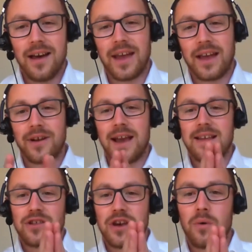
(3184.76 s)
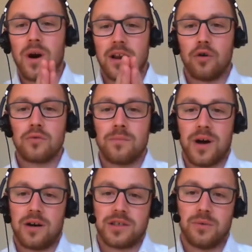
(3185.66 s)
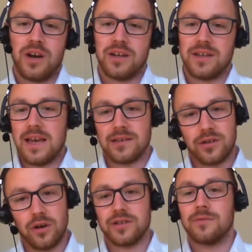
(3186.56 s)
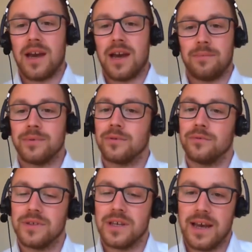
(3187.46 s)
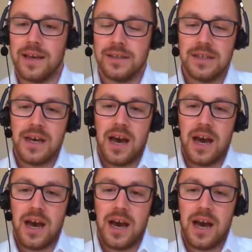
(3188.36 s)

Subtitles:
and that creates actually quite a long password. It's got some capitals in it.